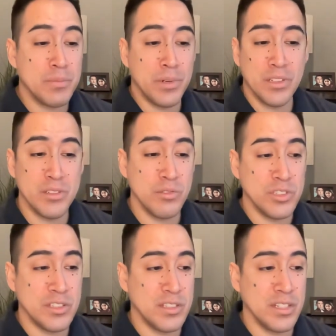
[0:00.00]
but also
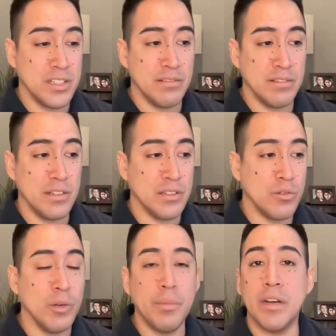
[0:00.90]
just a
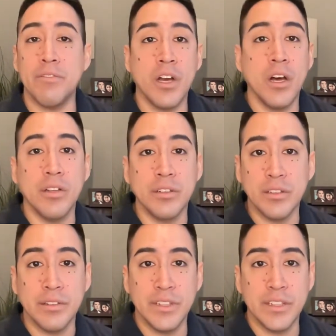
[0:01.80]
queer man of color
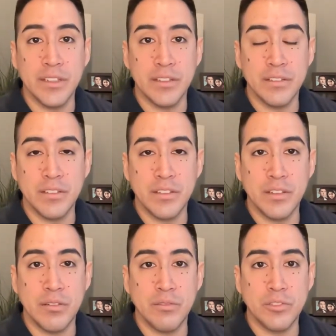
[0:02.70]
living in, you
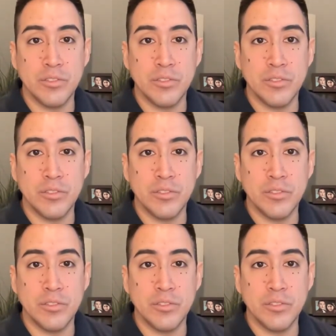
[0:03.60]
know,